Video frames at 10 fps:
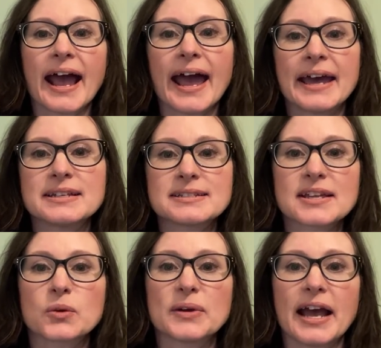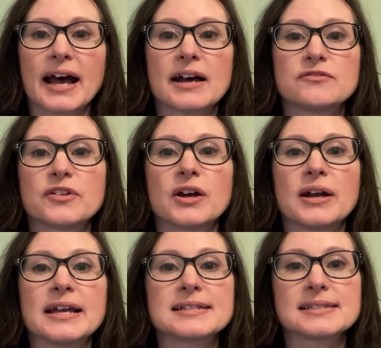and we have
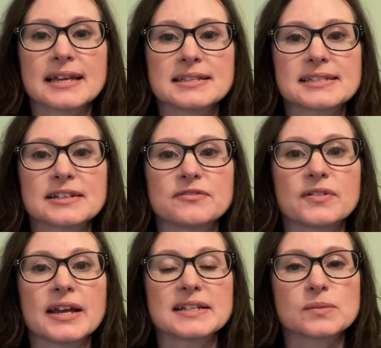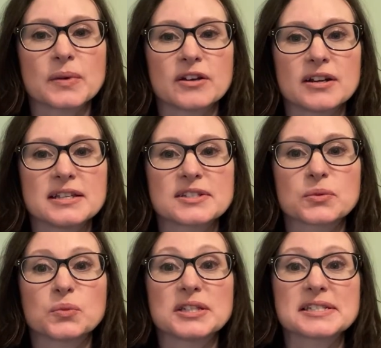extensive experience
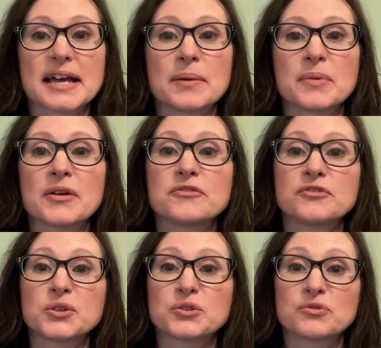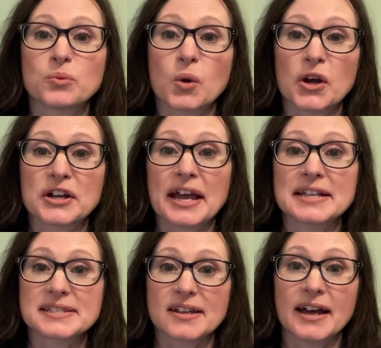with some field work
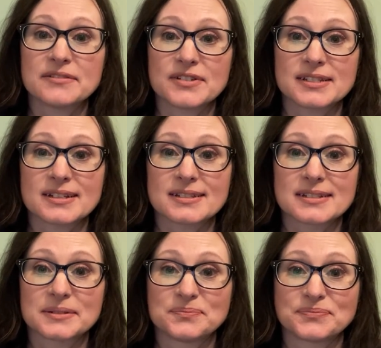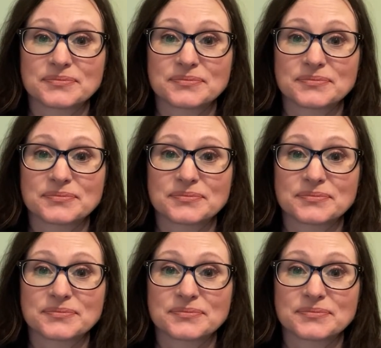and site visits.